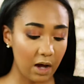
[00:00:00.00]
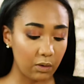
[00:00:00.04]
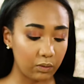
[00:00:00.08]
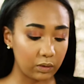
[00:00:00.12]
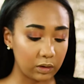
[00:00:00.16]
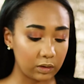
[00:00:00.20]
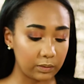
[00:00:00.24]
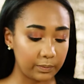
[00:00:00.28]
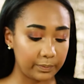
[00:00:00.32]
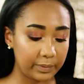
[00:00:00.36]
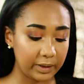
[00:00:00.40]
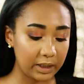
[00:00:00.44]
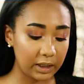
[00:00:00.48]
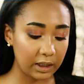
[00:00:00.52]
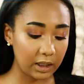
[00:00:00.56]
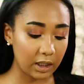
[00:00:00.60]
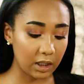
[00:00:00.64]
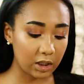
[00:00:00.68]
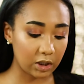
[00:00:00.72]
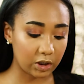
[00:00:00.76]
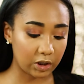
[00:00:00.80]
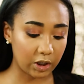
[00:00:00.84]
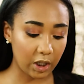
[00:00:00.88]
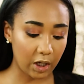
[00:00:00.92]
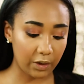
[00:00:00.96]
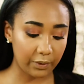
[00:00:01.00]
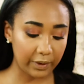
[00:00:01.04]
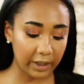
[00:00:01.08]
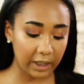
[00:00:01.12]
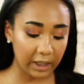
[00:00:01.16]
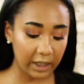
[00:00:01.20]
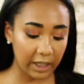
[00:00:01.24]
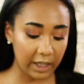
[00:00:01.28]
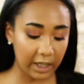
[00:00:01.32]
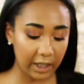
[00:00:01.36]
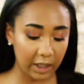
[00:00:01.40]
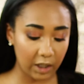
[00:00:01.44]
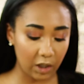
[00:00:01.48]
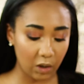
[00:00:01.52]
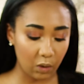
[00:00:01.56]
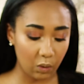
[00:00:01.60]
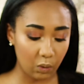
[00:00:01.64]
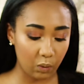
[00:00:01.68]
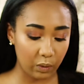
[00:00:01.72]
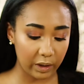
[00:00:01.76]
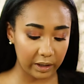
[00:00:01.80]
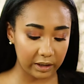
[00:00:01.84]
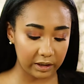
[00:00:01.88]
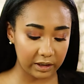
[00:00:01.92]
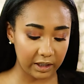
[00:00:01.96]
I will be going in
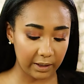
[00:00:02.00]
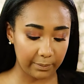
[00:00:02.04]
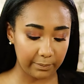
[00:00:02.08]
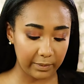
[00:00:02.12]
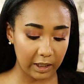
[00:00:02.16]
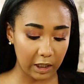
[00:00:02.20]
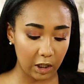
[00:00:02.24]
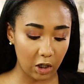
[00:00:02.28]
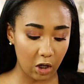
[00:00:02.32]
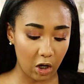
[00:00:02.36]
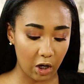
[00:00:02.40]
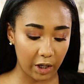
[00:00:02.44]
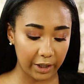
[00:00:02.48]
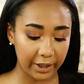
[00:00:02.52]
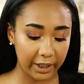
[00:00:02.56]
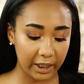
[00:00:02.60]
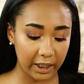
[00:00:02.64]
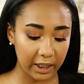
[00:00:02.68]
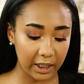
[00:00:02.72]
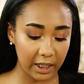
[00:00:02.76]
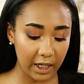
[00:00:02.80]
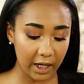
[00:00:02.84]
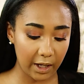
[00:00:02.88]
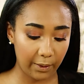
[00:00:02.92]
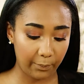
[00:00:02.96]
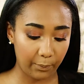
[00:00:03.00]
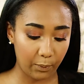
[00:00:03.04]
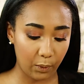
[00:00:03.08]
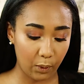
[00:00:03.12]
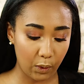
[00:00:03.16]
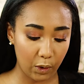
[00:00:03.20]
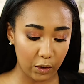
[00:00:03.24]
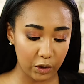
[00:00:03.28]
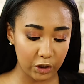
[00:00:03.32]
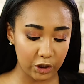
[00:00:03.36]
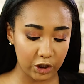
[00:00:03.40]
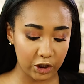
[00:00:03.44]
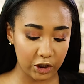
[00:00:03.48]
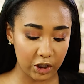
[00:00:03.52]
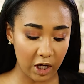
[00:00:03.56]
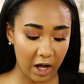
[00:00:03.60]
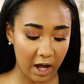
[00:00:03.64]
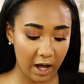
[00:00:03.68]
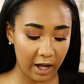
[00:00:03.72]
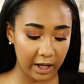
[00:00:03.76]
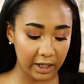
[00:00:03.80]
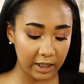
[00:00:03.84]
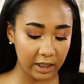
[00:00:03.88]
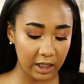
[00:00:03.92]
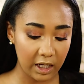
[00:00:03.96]
with the Milani Amore
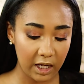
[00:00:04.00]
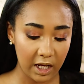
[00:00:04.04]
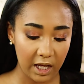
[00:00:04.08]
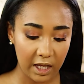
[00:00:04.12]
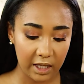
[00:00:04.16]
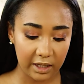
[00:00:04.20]
Shine.